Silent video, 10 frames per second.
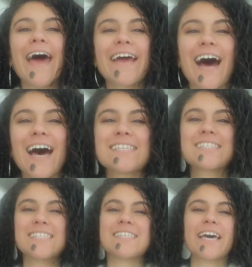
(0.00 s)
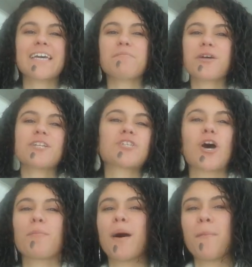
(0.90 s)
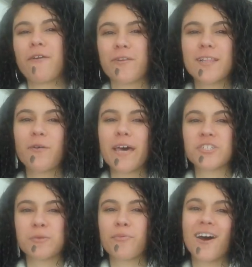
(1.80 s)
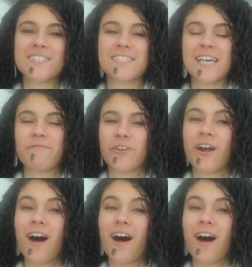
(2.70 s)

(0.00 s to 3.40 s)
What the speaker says: Hey guys, today I'm gonna talk about my relocation process after